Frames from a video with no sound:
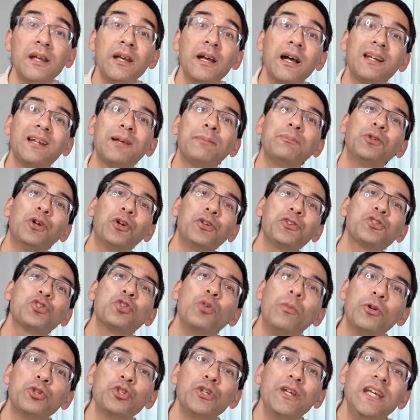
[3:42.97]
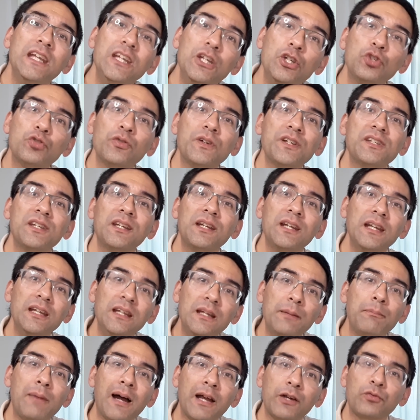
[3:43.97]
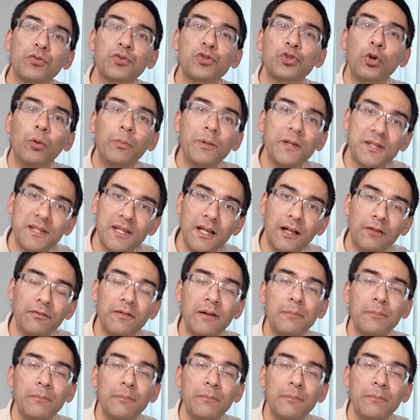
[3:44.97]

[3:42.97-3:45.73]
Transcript: And I'm not so much interested in the microscope itself.